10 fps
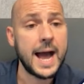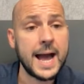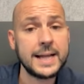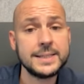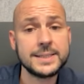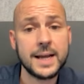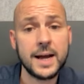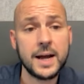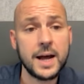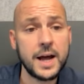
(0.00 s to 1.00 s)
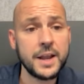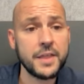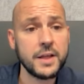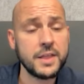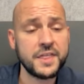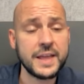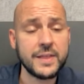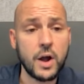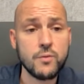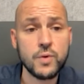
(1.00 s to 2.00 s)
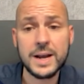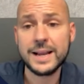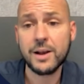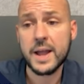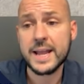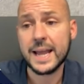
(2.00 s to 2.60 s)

And another thing that I really like